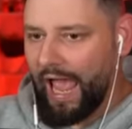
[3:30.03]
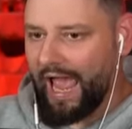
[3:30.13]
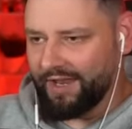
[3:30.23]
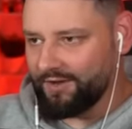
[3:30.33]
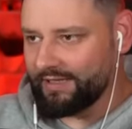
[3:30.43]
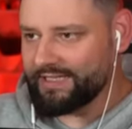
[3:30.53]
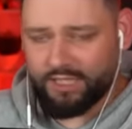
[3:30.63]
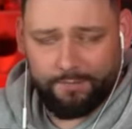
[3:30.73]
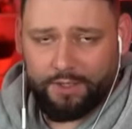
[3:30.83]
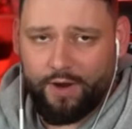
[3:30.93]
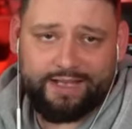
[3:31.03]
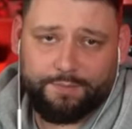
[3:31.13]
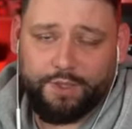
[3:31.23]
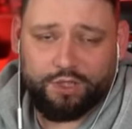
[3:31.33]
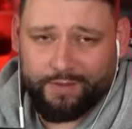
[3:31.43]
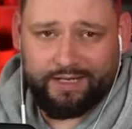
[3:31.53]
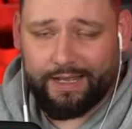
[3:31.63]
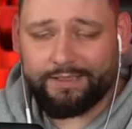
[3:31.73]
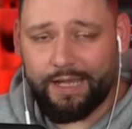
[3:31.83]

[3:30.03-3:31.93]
And this is going to be crazy because we're going to get